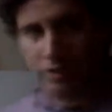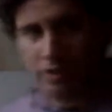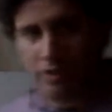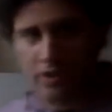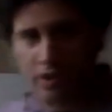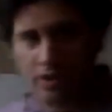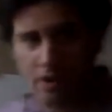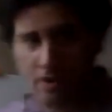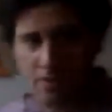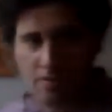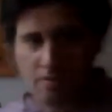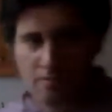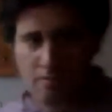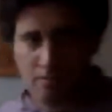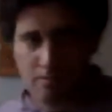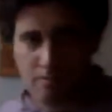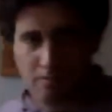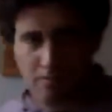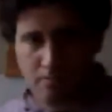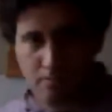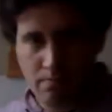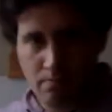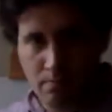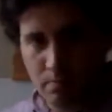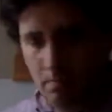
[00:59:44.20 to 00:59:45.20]
that
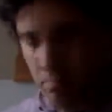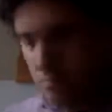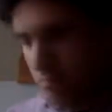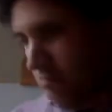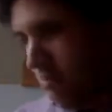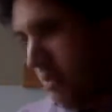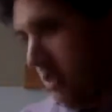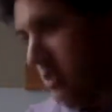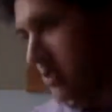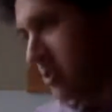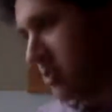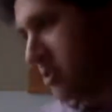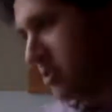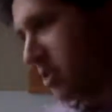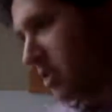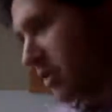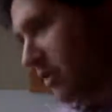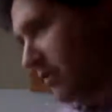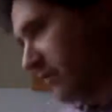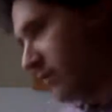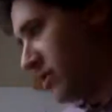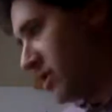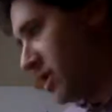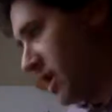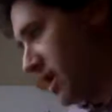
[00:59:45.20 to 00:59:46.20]
basically
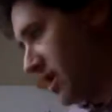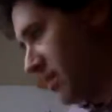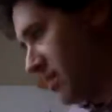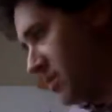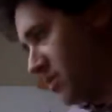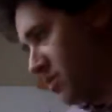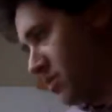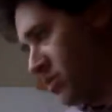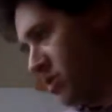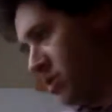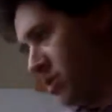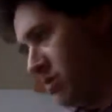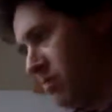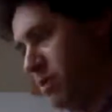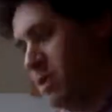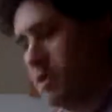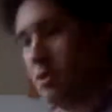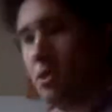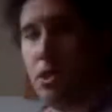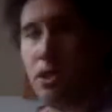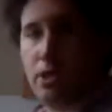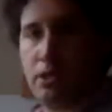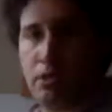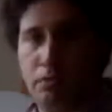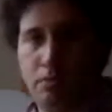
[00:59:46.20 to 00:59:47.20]
every game that we're going to be
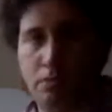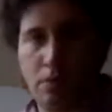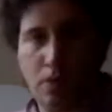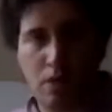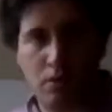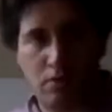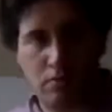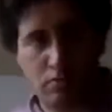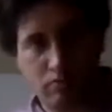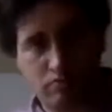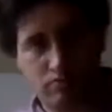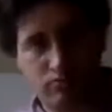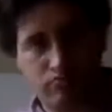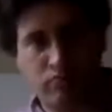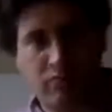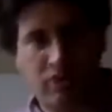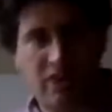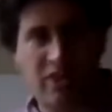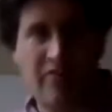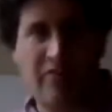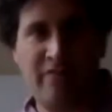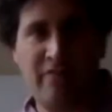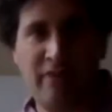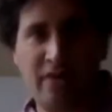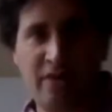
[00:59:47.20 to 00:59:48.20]
talking about,
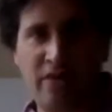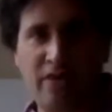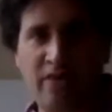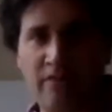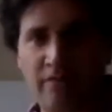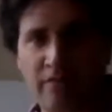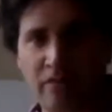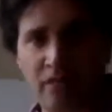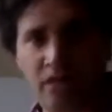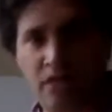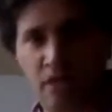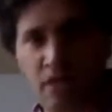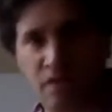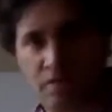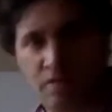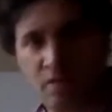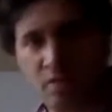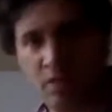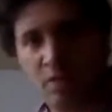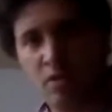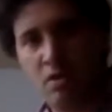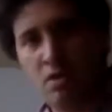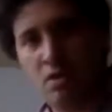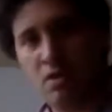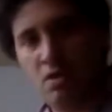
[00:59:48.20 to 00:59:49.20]
and in fact every game
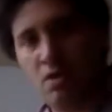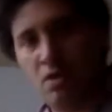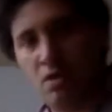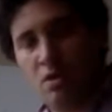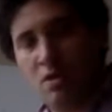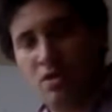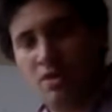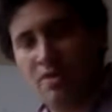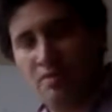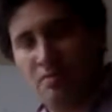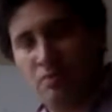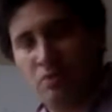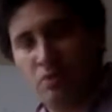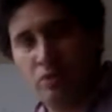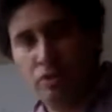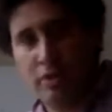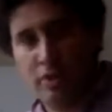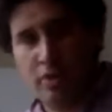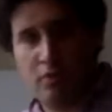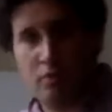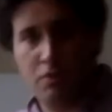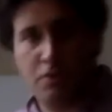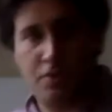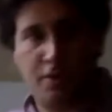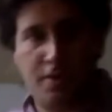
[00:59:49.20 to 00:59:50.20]
in a more
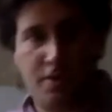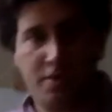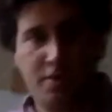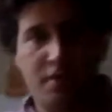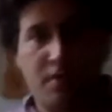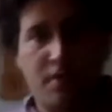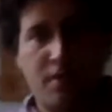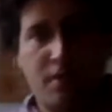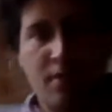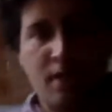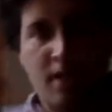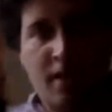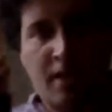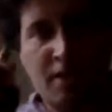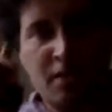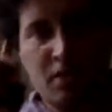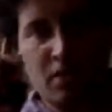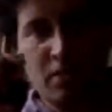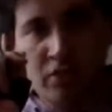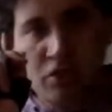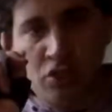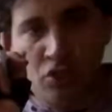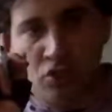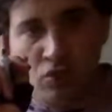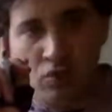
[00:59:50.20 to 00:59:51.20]
general sense, has at
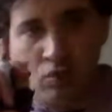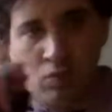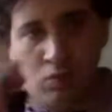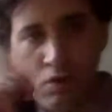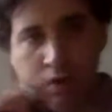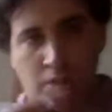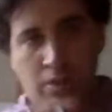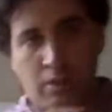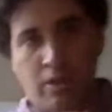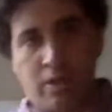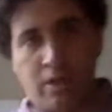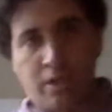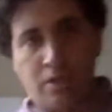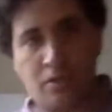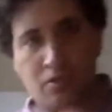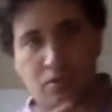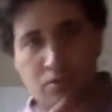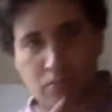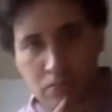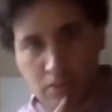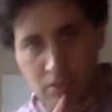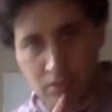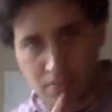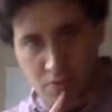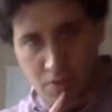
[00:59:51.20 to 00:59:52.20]
least one Nash
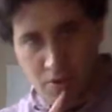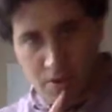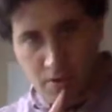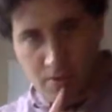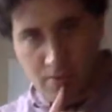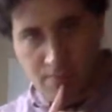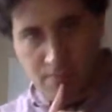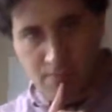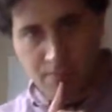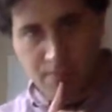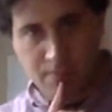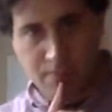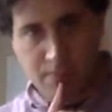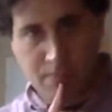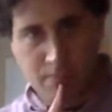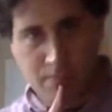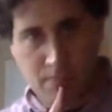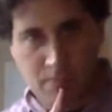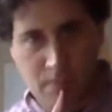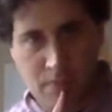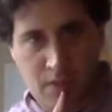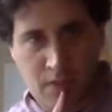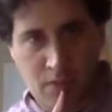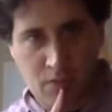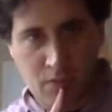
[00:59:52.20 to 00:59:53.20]
equilibrium,
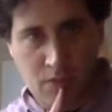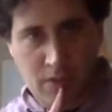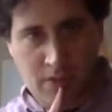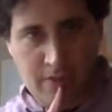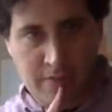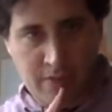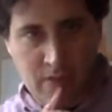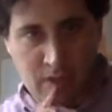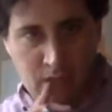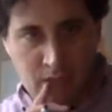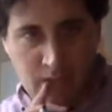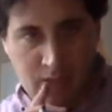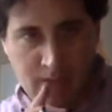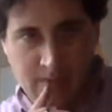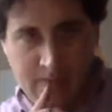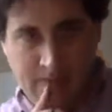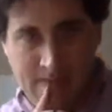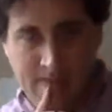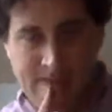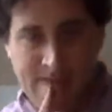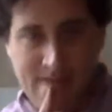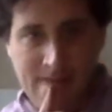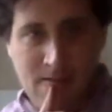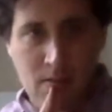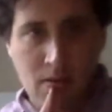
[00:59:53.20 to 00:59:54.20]
and will have
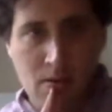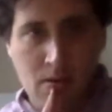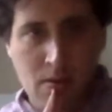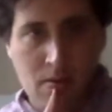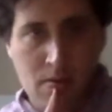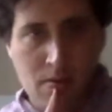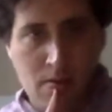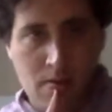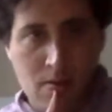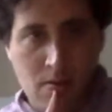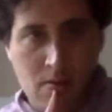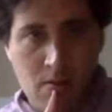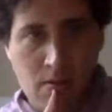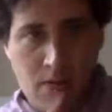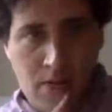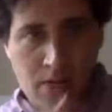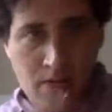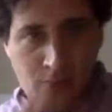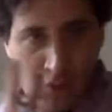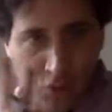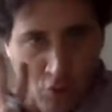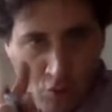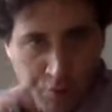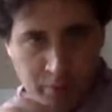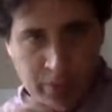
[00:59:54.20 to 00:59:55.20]

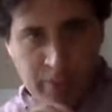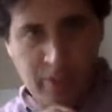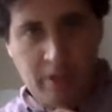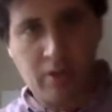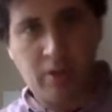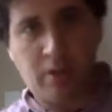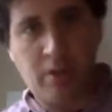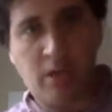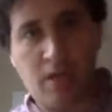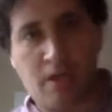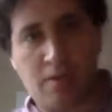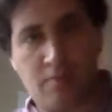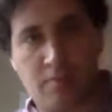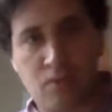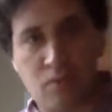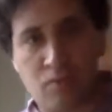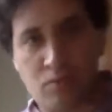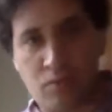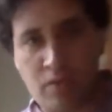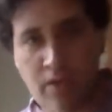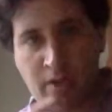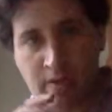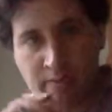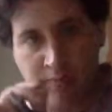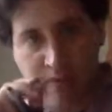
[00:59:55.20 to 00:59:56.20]
And two-player games
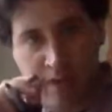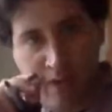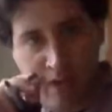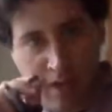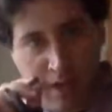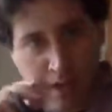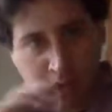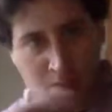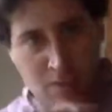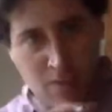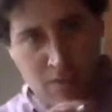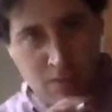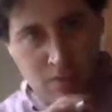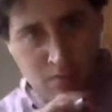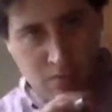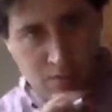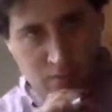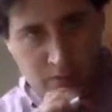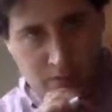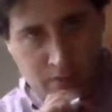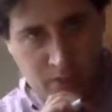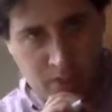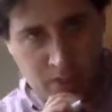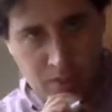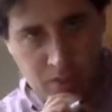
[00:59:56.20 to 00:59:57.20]
will have an odd number
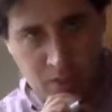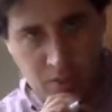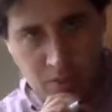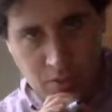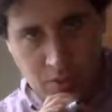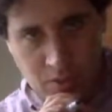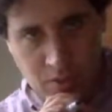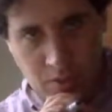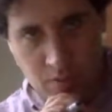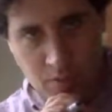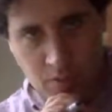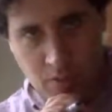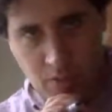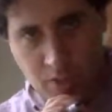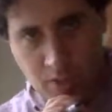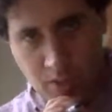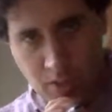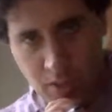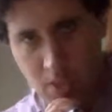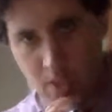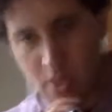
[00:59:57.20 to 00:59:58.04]
of Nash equilibria.